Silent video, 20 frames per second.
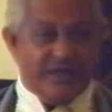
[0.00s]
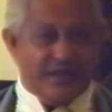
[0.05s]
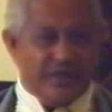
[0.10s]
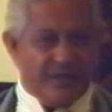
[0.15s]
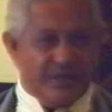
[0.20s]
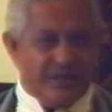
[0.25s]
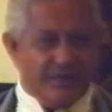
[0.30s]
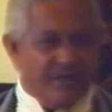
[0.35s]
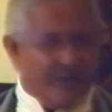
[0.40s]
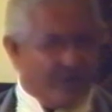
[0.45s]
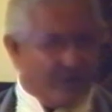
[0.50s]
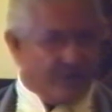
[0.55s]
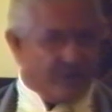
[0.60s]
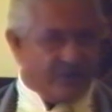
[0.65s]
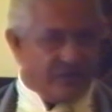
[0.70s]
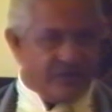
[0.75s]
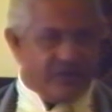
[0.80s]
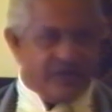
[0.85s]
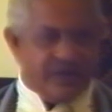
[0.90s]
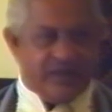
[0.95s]
not the
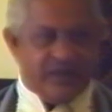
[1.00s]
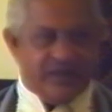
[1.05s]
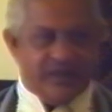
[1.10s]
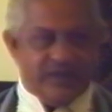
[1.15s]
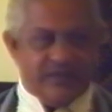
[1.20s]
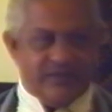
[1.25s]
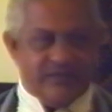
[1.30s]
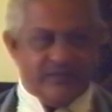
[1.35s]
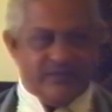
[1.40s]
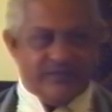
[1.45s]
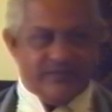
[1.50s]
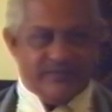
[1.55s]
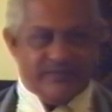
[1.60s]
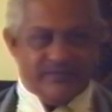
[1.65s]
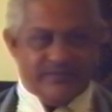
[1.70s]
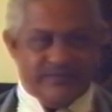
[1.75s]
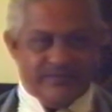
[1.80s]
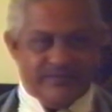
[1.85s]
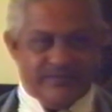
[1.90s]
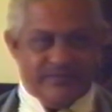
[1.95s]
mental theory.
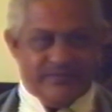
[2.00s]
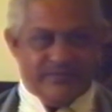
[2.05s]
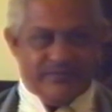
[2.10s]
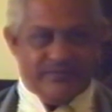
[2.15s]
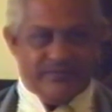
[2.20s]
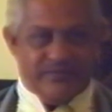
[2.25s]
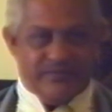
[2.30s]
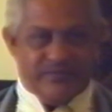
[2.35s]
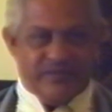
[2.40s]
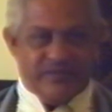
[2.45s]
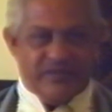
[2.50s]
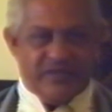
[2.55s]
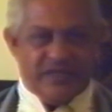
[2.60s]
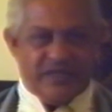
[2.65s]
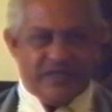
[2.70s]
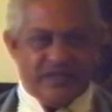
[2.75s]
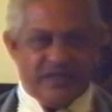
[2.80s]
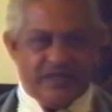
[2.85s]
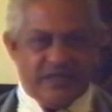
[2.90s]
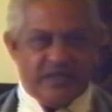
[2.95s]

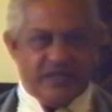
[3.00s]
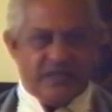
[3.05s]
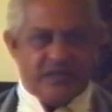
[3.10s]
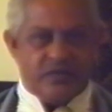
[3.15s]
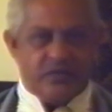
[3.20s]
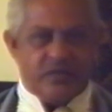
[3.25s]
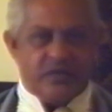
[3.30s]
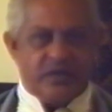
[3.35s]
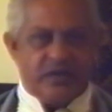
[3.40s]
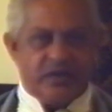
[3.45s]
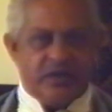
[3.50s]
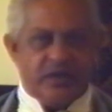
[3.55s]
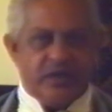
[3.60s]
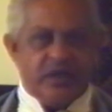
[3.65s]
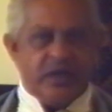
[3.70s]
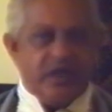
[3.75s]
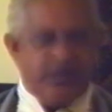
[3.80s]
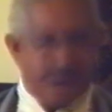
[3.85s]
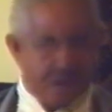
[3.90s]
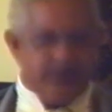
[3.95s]
That is what
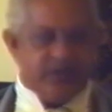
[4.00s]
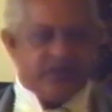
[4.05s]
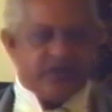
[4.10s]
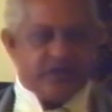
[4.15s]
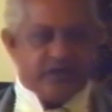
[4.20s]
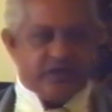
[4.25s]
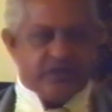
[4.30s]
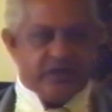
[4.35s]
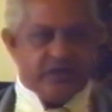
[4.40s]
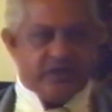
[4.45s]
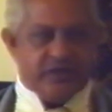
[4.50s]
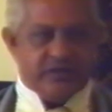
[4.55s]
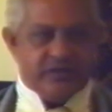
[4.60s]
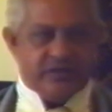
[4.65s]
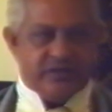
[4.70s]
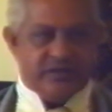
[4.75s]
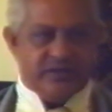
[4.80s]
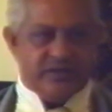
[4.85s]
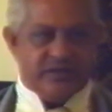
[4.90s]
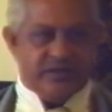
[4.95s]
is.
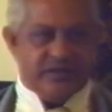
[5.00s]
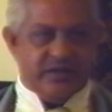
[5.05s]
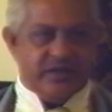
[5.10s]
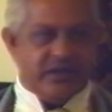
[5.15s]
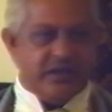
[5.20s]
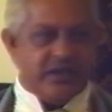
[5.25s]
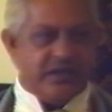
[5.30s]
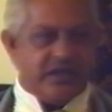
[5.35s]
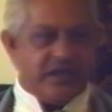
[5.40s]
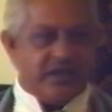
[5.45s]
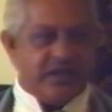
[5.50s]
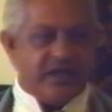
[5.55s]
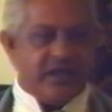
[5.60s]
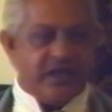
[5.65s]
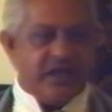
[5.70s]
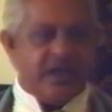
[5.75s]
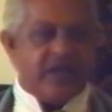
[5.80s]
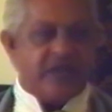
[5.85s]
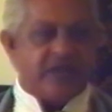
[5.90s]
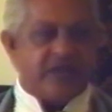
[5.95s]
It is an
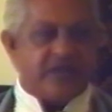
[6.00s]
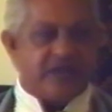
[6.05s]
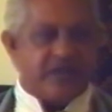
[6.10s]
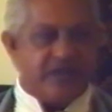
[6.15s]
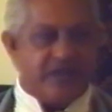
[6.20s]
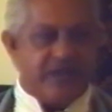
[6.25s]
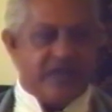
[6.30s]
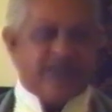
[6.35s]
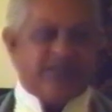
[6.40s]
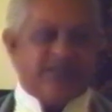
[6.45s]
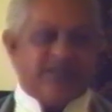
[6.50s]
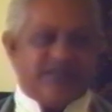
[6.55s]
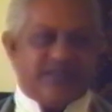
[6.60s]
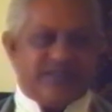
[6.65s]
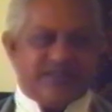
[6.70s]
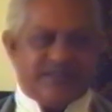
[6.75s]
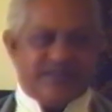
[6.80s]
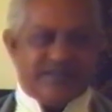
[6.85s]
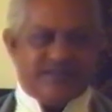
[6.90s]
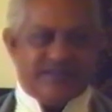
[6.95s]

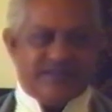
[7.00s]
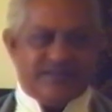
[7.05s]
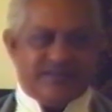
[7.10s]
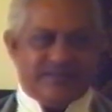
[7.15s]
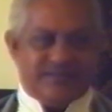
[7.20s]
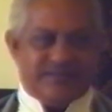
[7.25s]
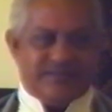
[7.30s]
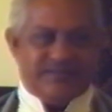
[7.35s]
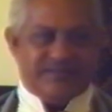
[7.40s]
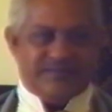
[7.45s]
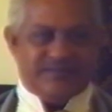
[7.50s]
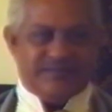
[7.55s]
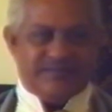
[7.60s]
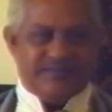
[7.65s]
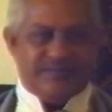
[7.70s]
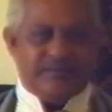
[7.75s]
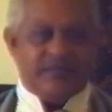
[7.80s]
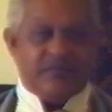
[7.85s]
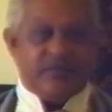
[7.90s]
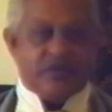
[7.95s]
isness.
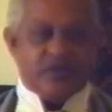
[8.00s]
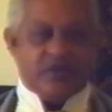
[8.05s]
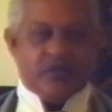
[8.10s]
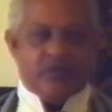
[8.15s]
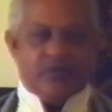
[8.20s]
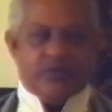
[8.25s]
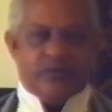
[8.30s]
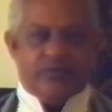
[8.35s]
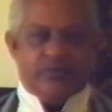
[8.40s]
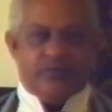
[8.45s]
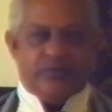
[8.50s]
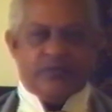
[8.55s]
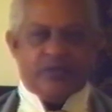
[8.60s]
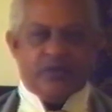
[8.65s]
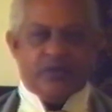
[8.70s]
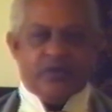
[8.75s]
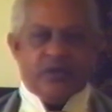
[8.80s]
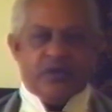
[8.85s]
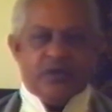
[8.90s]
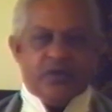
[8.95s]
So,
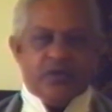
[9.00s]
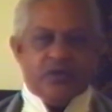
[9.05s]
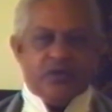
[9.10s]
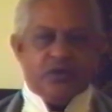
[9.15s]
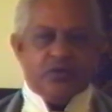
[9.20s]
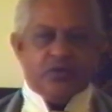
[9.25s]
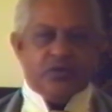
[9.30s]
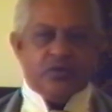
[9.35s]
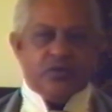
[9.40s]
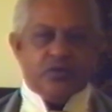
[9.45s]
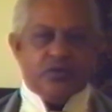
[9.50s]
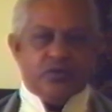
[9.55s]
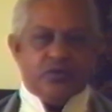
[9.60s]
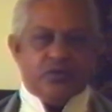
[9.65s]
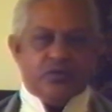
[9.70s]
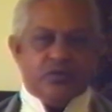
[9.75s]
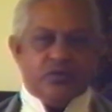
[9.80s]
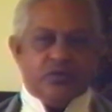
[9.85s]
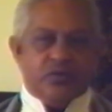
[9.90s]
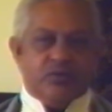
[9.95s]

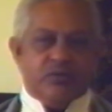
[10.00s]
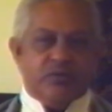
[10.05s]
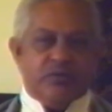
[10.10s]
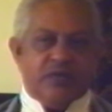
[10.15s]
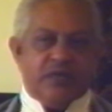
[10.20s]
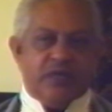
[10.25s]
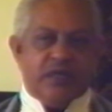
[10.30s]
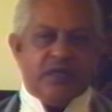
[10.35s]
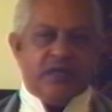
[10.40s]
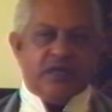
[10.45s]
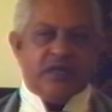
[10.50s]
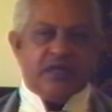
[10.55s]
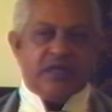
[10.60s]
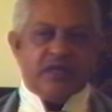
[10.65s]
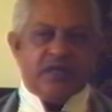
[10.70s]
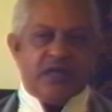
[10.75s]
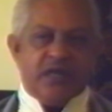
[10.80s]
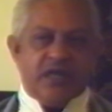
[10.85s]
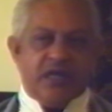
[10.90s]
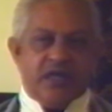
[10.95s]
to be in
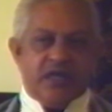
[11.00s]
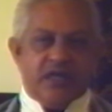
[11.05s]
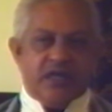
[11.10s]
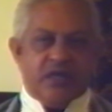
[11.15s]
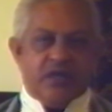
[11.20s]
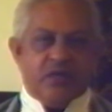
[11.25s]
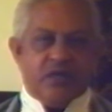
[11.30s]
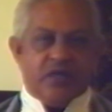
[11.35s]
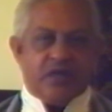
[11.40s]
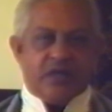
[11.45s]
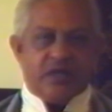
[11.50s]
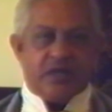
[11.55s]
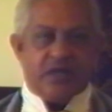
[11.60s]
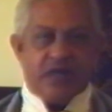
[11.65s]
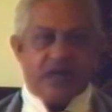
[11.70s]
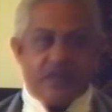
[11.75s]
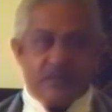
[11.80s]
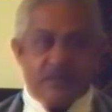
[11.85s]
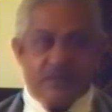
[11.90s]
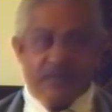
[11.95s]
that area where
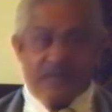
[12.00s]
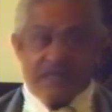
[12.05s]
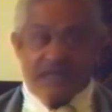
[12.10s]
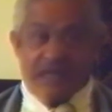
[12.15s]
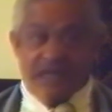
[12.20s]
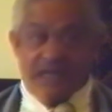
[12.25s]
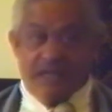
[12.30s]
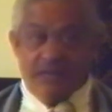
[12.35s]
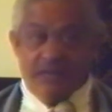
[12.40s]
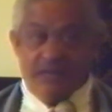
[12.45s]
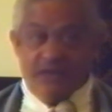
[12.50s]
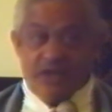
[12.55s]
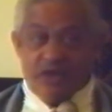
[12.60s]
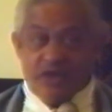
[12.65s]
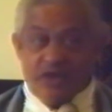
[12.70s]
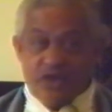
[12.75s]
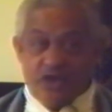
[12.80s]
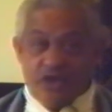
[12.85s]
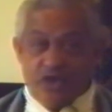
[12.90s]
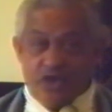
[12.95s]
karma can be
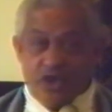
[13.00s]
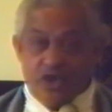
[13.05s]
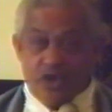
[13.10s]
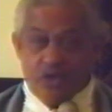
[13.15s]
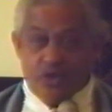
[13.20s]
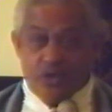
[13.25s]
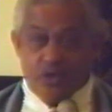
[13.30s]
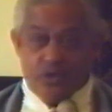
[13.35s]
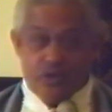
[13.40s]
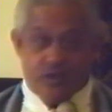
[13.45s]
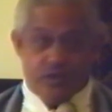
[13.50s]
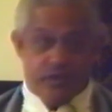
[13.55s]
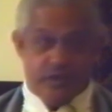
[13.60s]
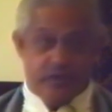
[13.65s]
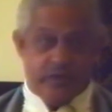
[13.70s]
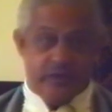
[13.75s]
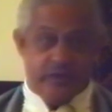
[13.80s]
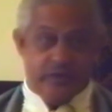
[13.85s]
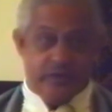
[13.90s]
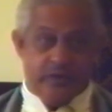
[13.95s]
controlled,
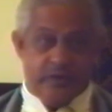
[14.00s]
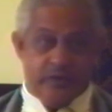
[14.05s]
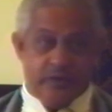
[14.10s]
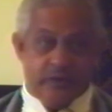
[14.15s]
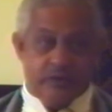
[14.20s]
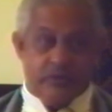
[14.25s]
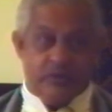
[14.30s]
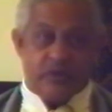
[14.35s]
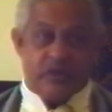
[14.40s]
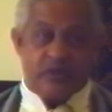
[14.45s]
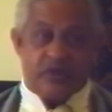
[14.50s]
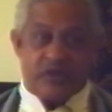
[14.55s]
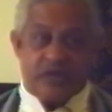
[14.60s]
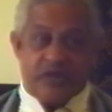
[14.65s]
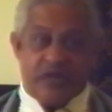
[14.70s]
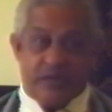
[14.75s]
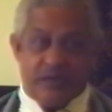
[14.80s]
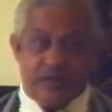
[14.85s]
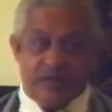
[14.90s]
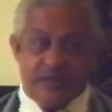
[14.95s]
because
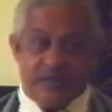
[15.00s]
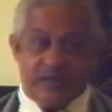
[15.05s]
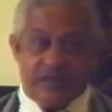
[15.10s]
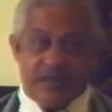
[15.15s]
karma